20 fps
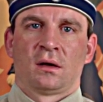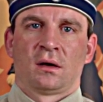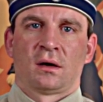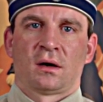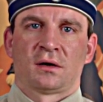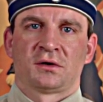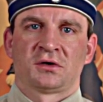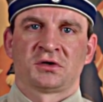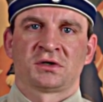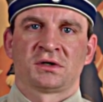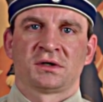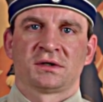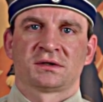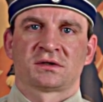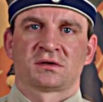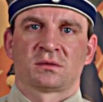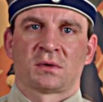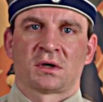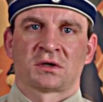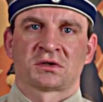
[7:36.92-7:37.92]
Additionally is
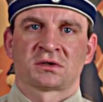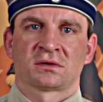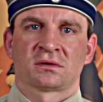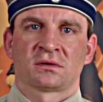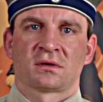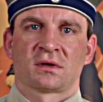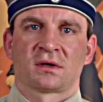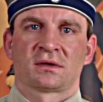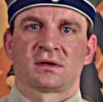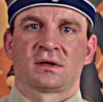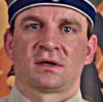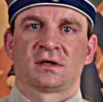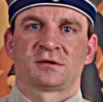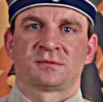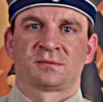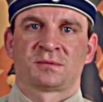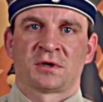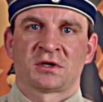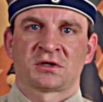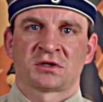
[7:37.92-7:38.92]
to mention that
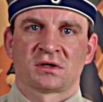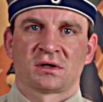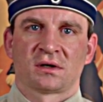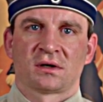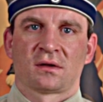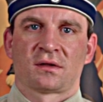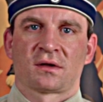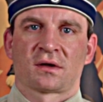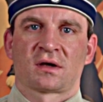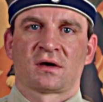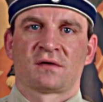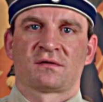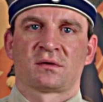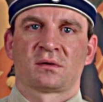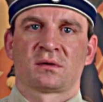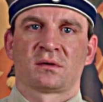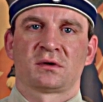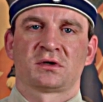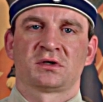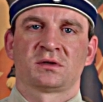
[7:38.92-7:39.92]
especially the
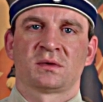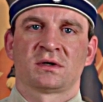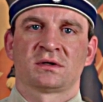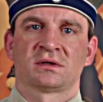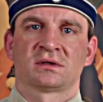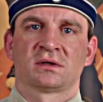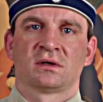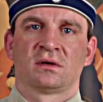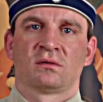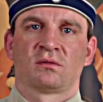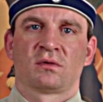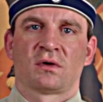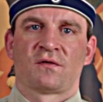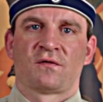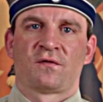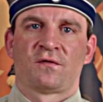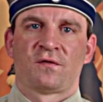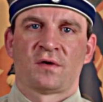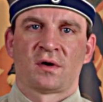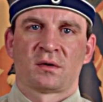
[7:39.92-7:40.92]
cavalry regiments were
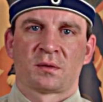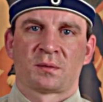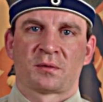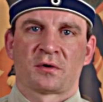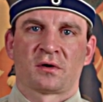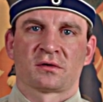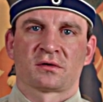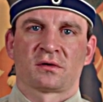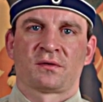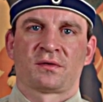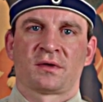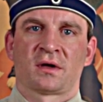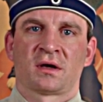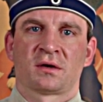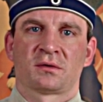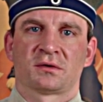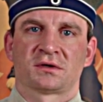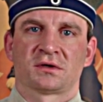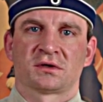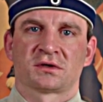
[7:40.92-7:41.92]
very proud of their
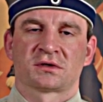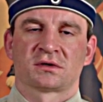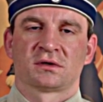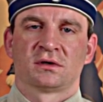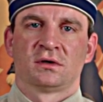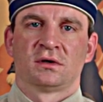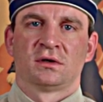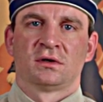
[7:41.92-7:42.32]
heritage,